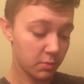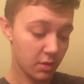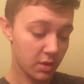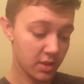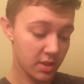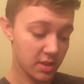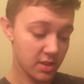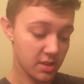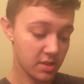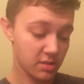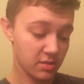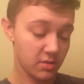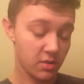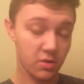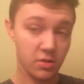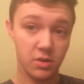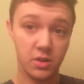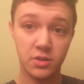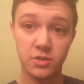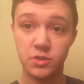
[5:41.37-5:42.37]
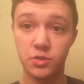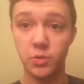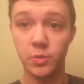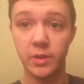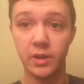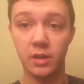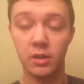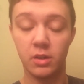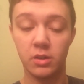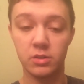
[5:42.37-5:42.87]
products are under
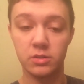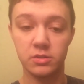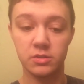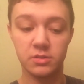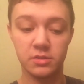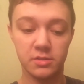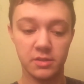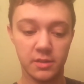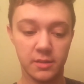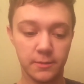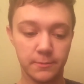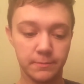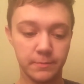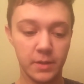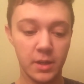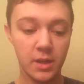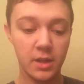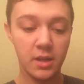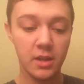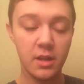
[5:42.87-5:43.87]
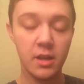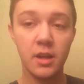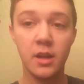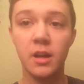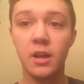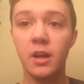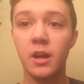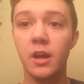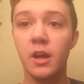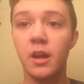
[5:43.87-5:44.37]
$20.
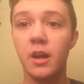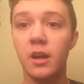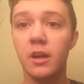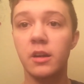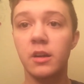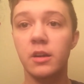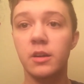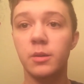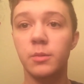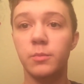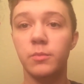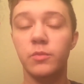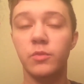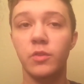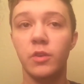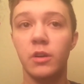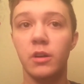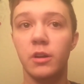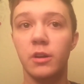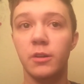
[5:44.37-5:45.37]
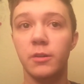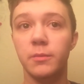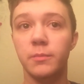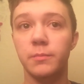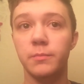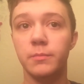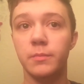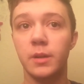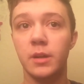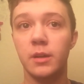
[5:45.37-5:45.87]
I got them
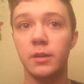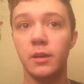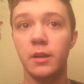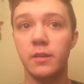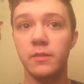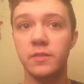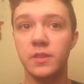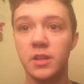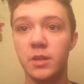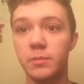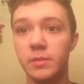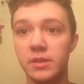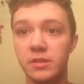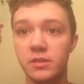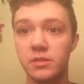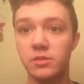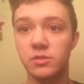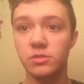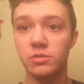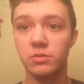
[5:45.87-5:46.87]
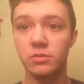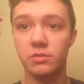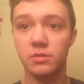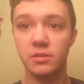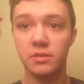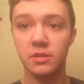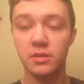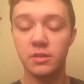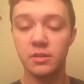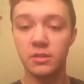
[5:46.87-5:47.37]
from
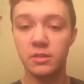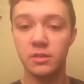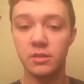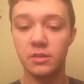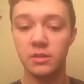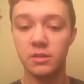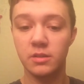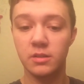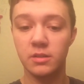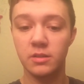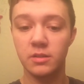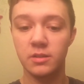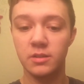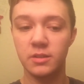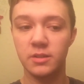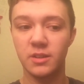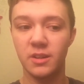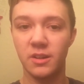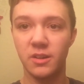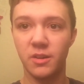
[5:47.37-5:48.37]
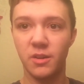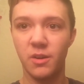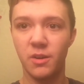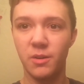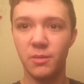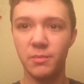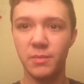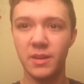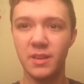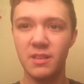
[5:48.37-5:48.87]

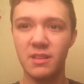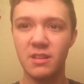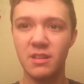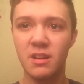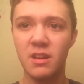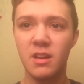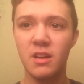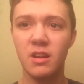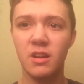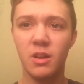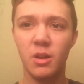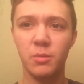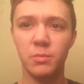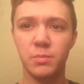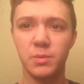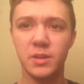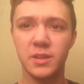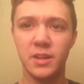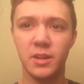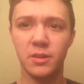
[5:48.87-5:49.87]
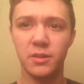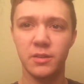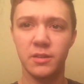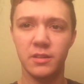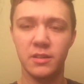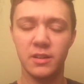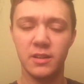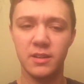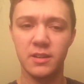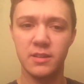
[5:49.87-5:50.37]
ftmessentials.com, I think. I'll put it
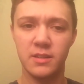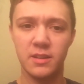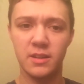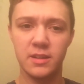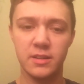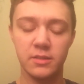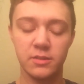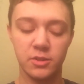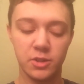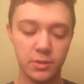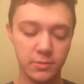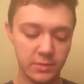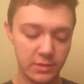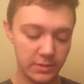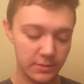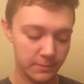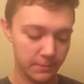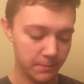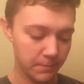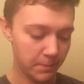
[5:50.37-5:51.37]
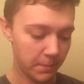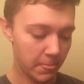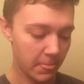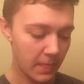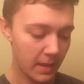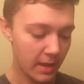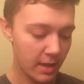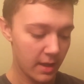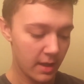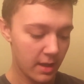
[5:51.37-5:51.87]
down in the description.
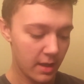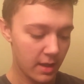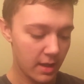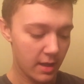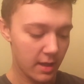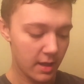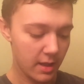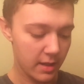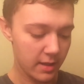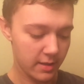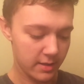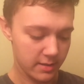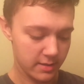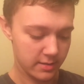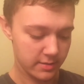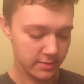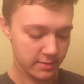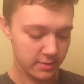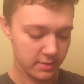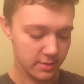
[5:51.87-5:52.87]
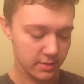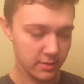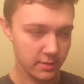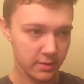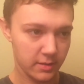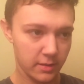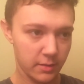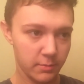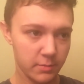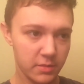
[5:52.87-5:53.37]
And
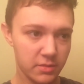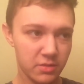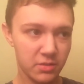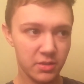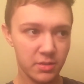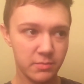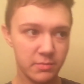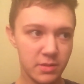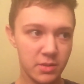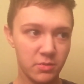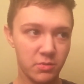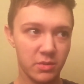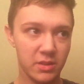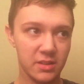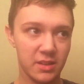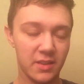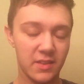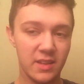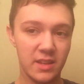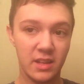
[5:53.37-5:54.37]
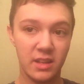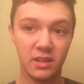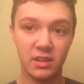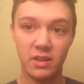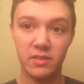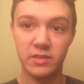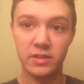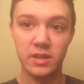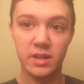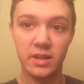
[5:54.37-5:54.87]
the Mr. Limpy was, I think,
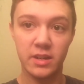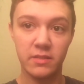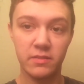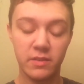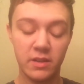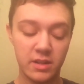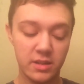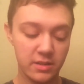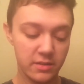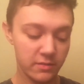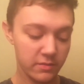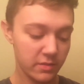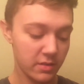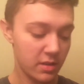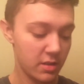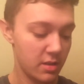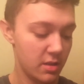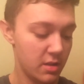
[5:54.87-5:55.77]
$11.95.